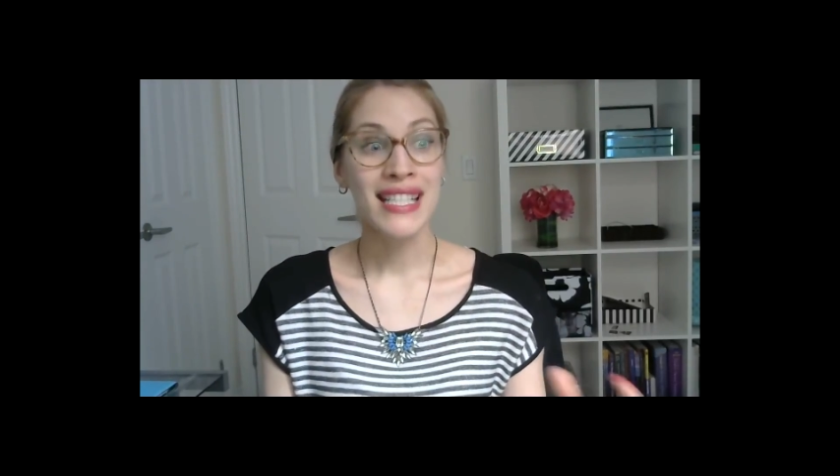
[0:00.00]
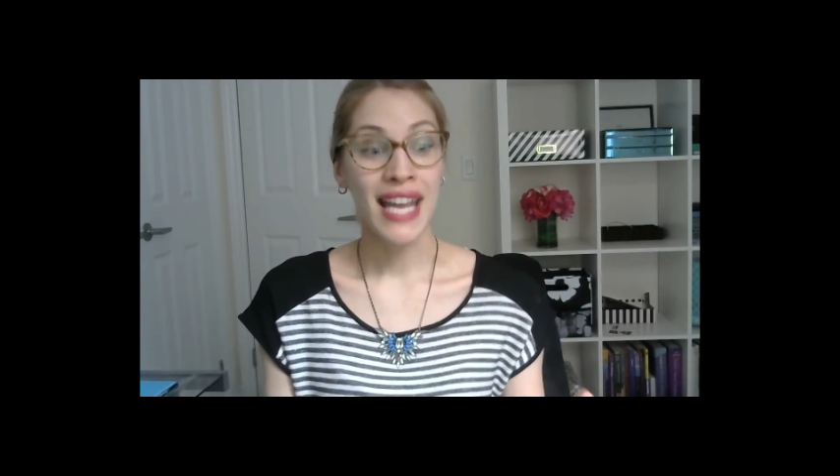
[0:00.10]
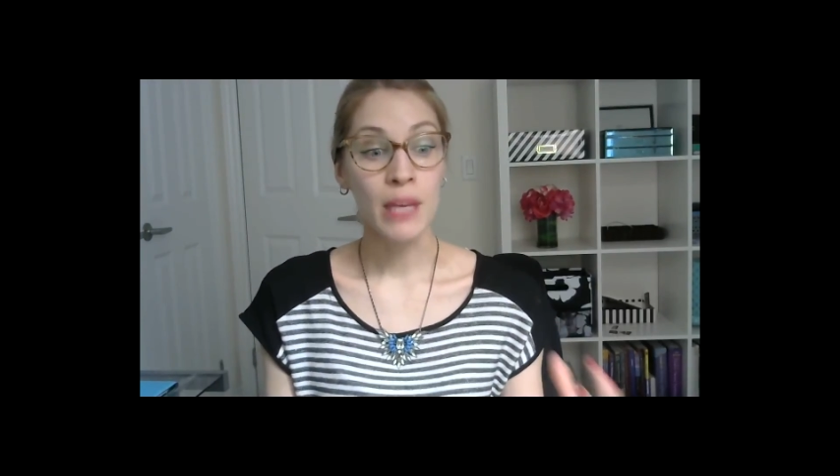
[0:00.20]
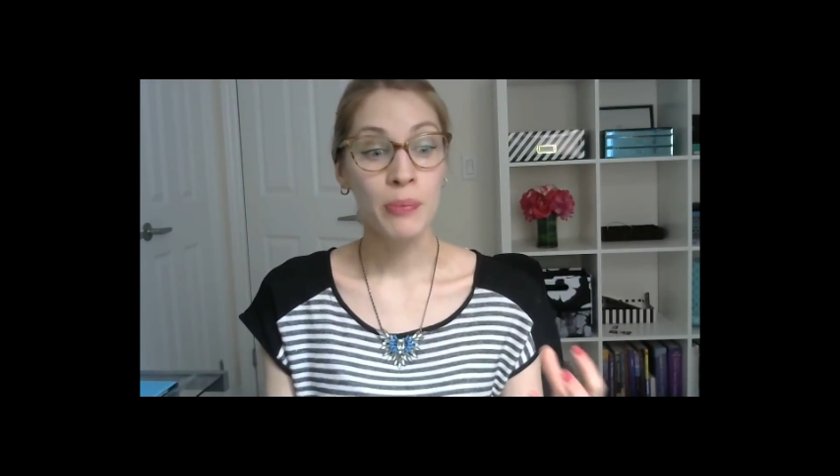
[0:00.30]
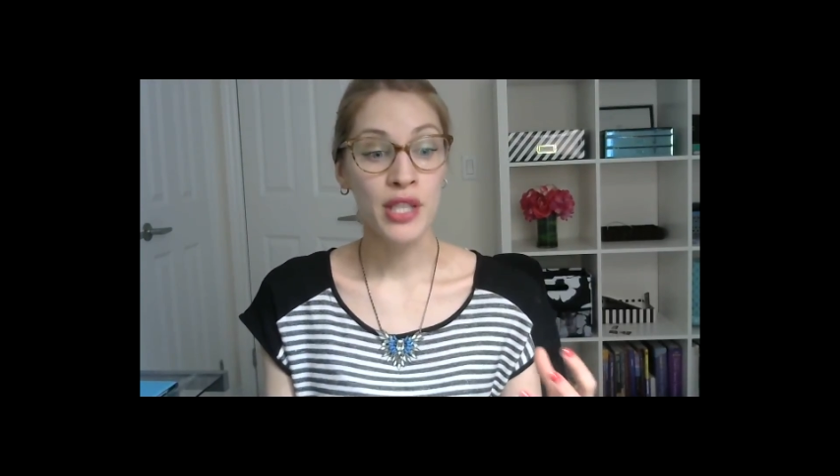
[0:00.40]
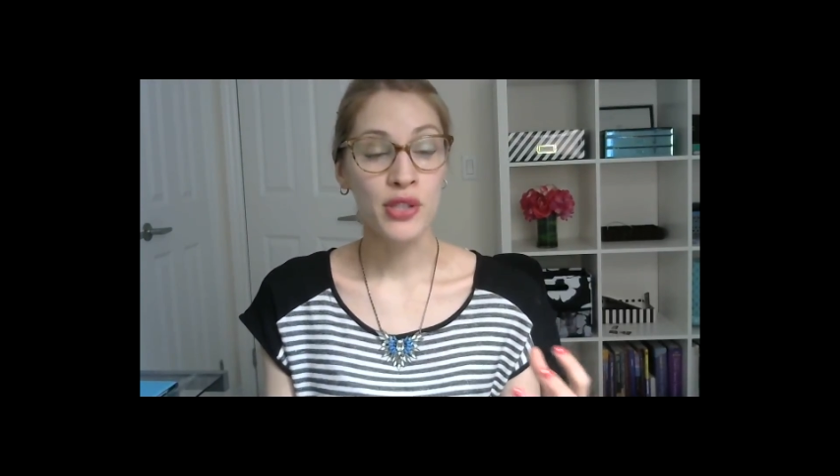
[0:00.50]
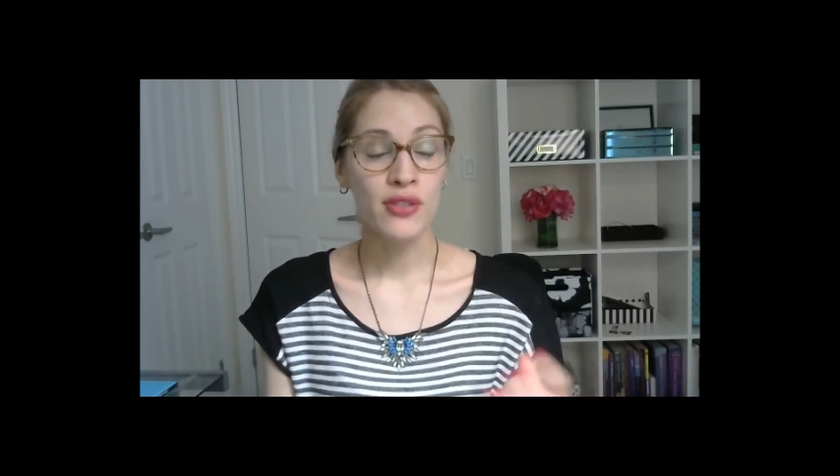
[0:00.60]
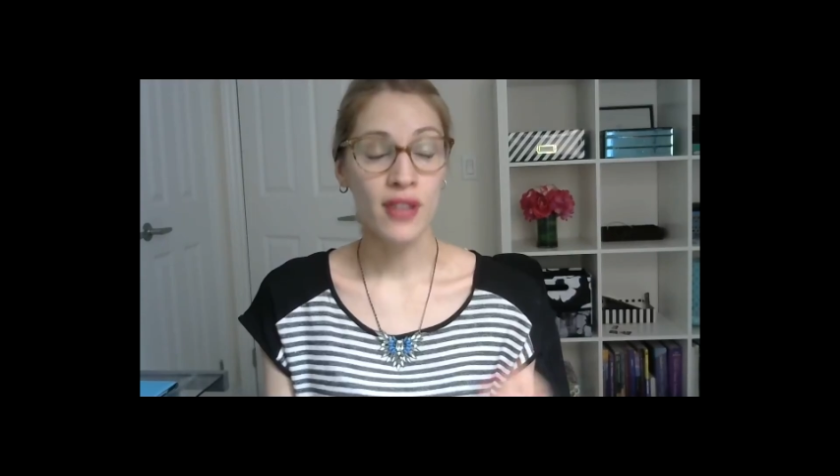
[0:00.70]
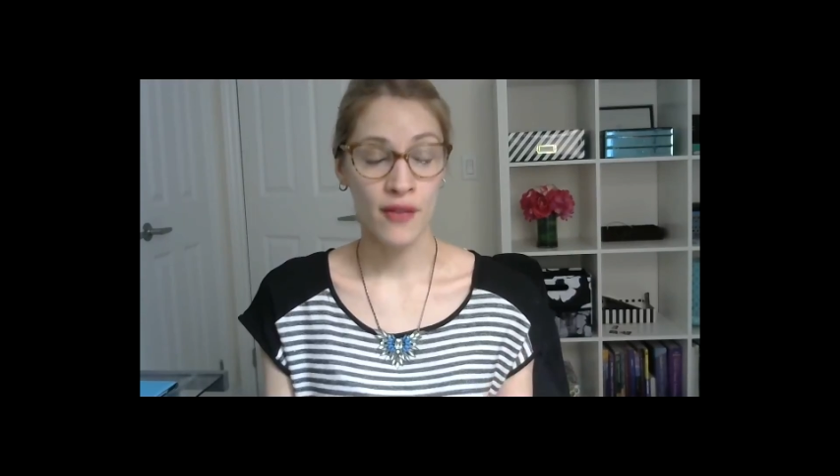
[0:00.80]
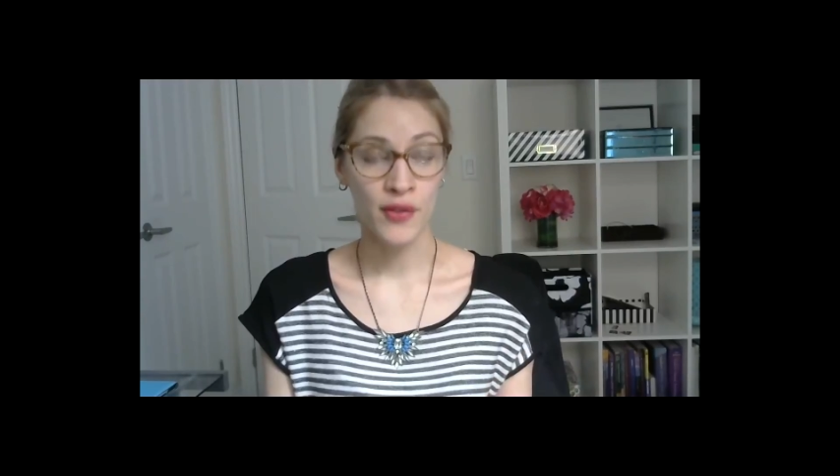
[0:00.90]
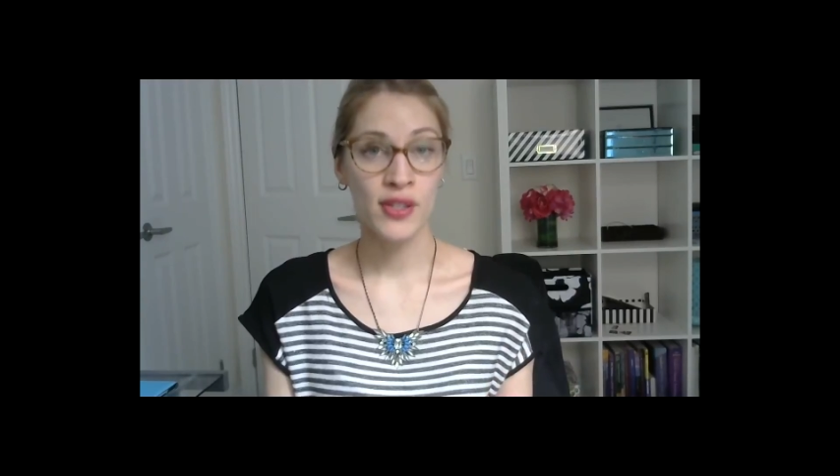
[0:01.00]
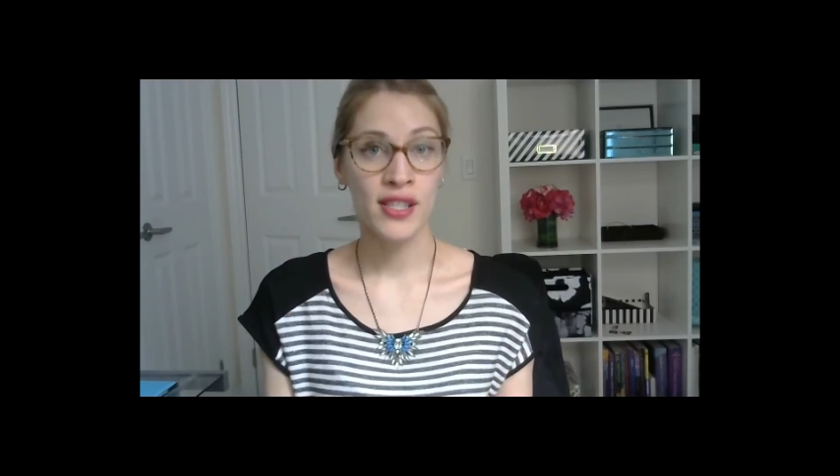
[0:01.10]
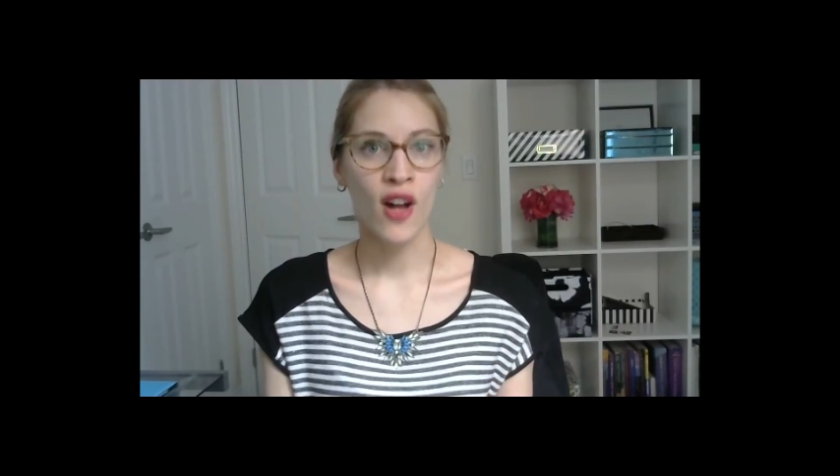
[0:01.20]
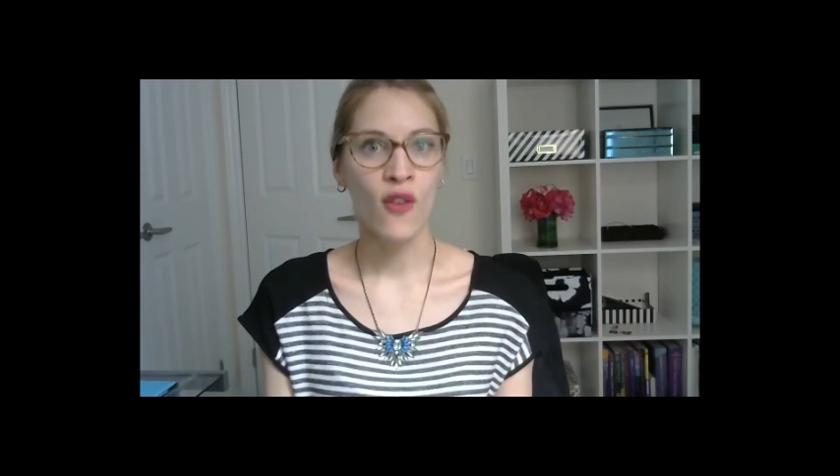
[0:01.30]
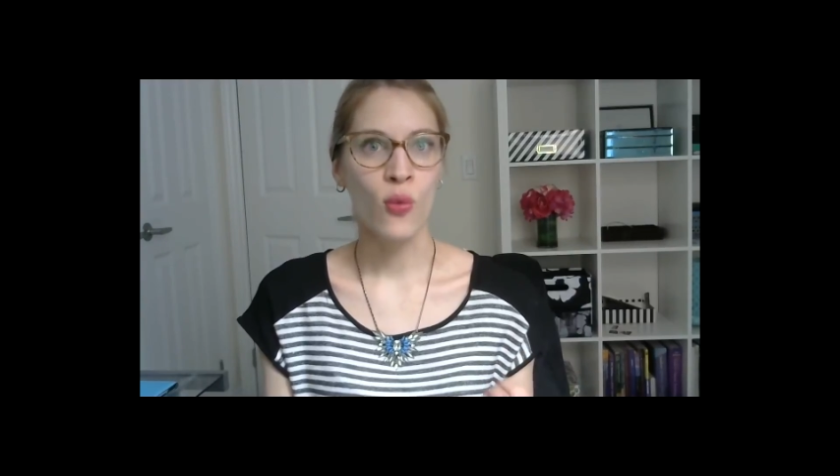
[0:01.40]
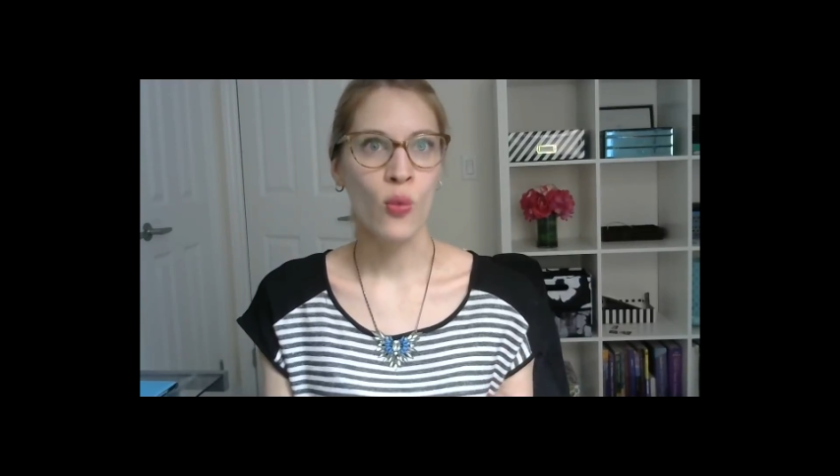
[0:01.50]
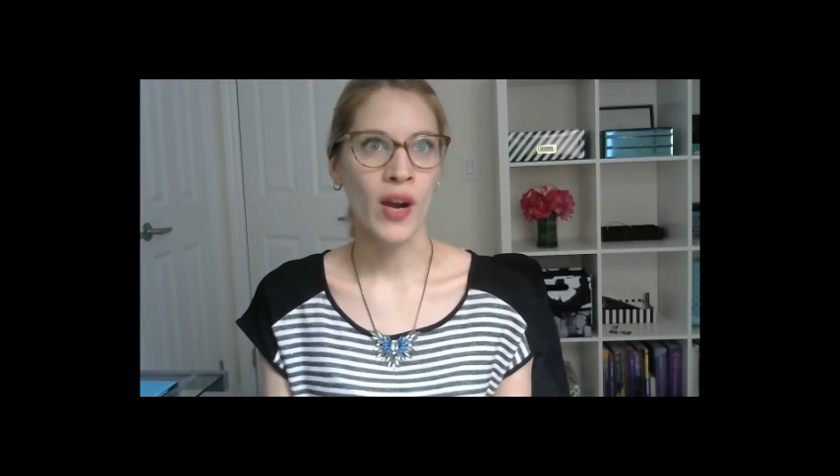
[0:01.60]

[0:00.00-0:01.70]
Take pictures of yourself